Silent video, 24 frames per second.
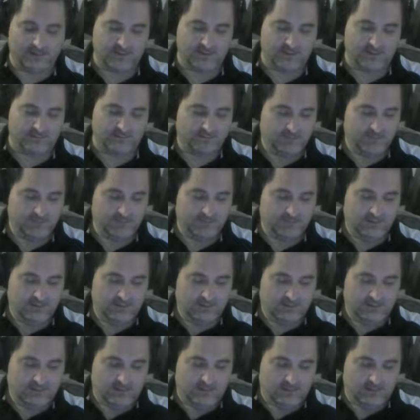up.
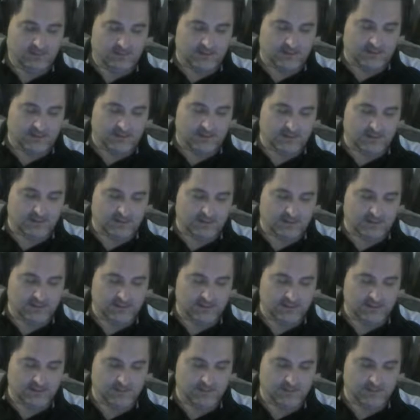I